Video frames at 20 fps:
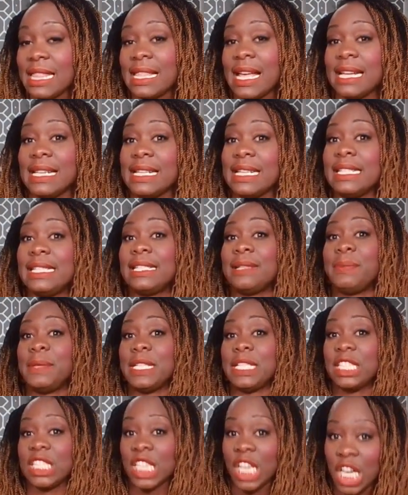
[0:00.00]
that need to
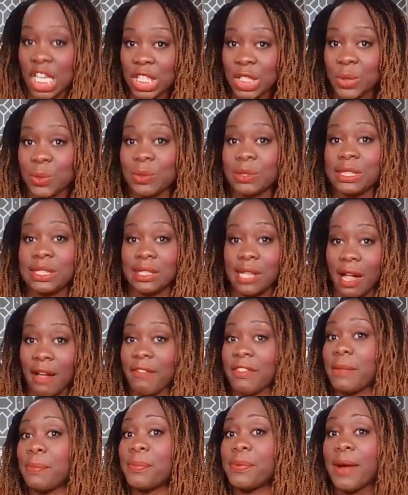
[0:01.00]
be done to
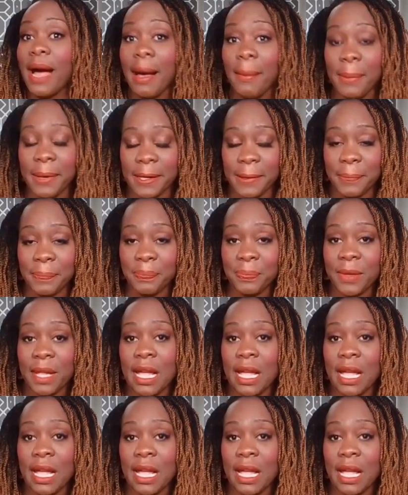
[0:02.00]
solve the problem.